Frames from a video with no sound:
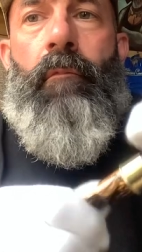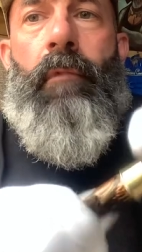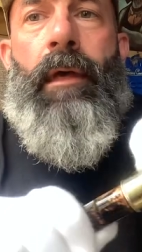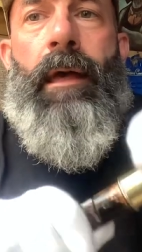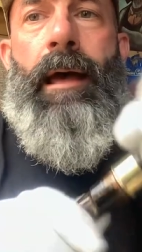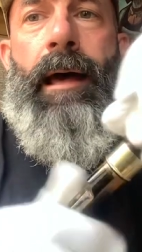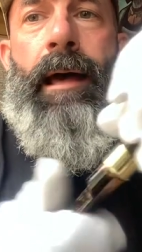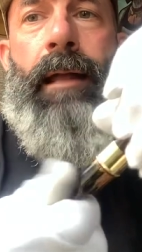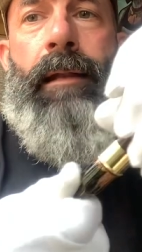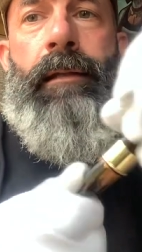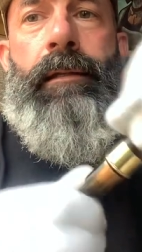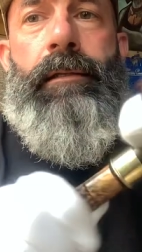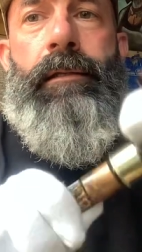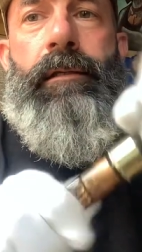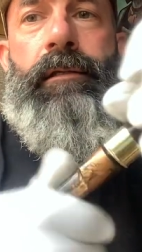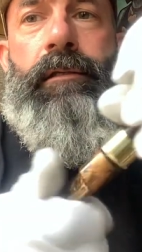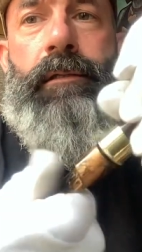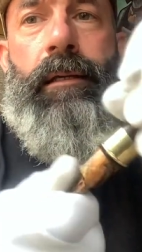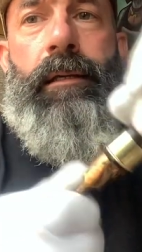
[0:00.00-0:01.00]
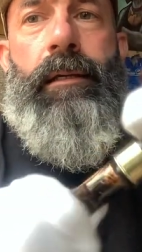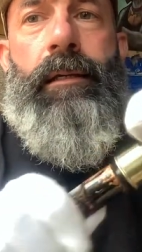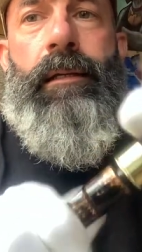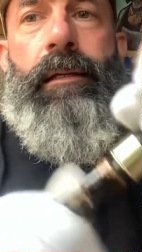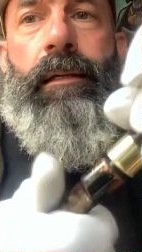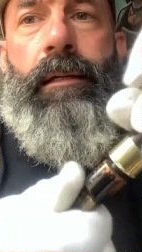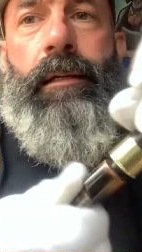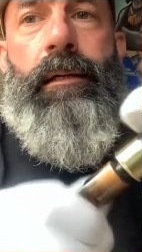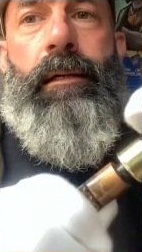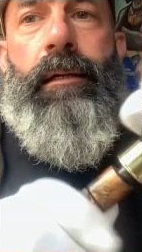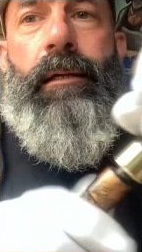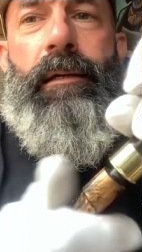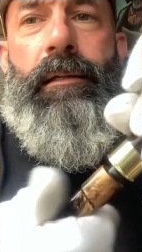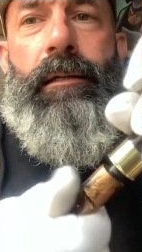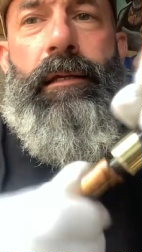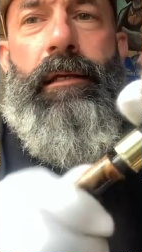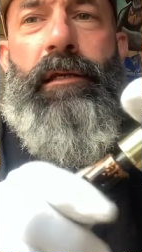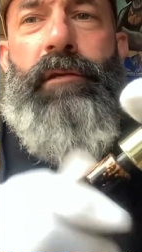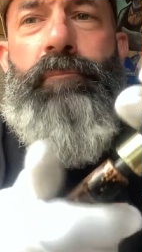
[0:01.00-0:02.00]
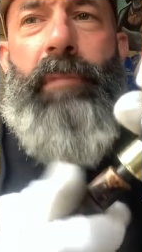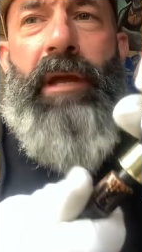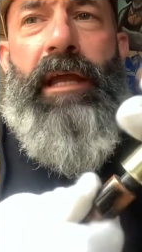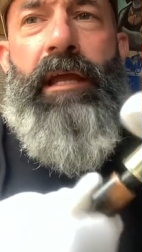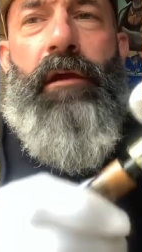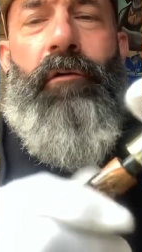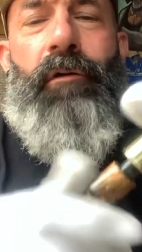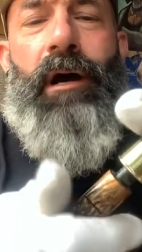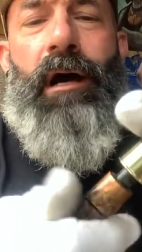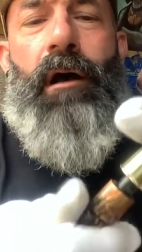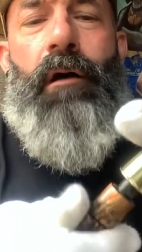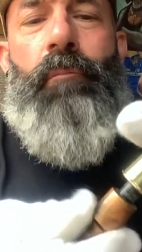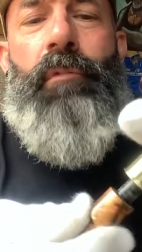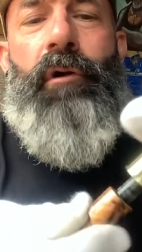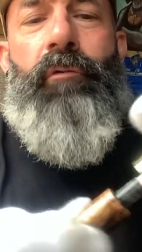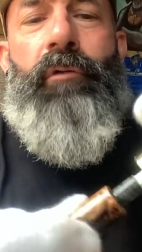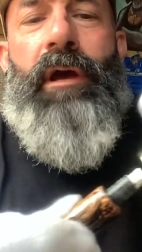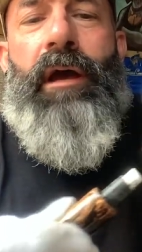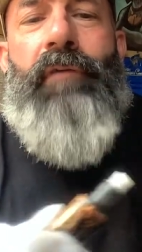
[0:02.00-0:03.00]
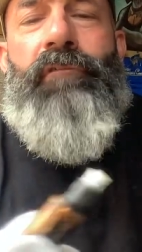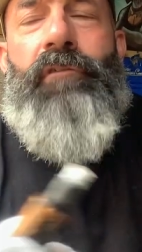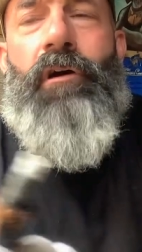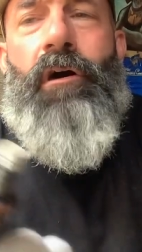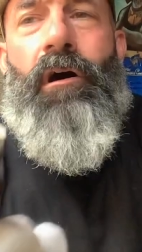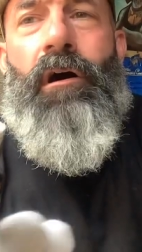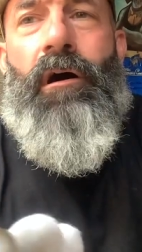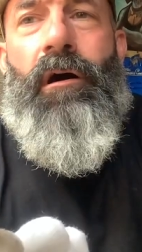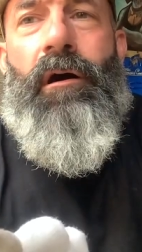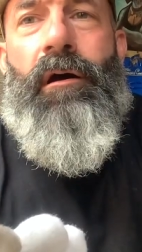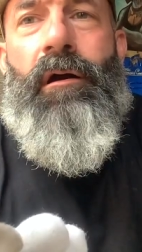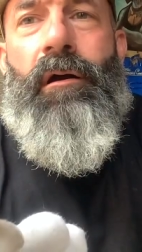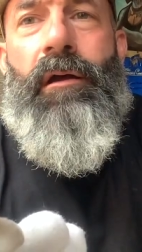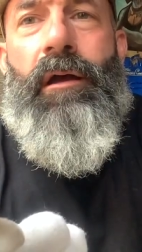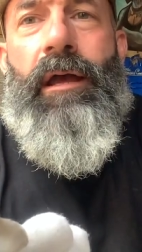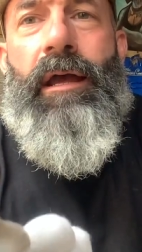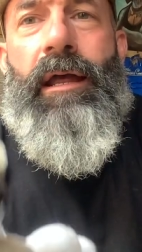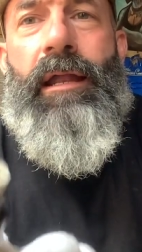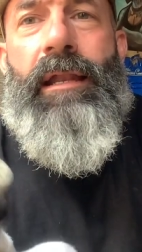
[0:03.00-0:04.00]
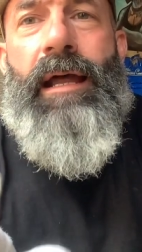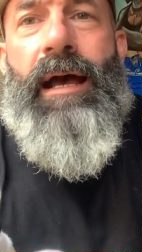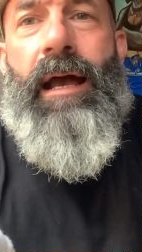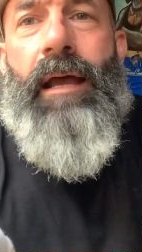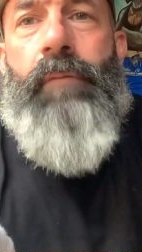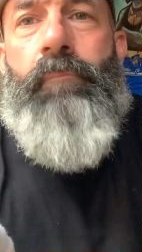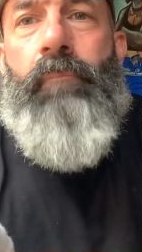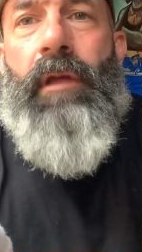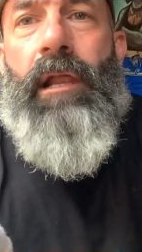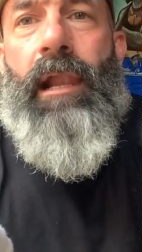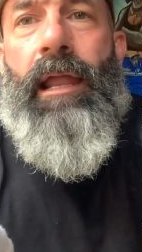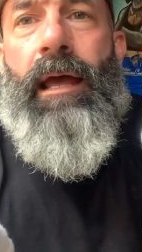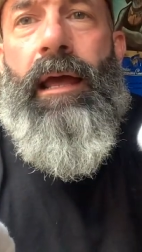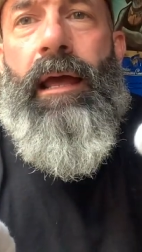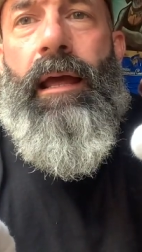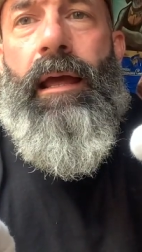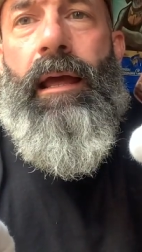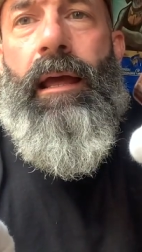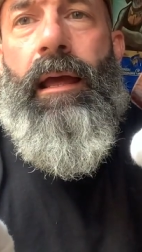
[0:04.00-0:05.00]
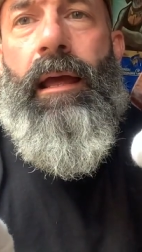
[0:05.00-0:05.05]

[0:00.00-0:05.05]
and I think it's been a while but we have got a 9 millet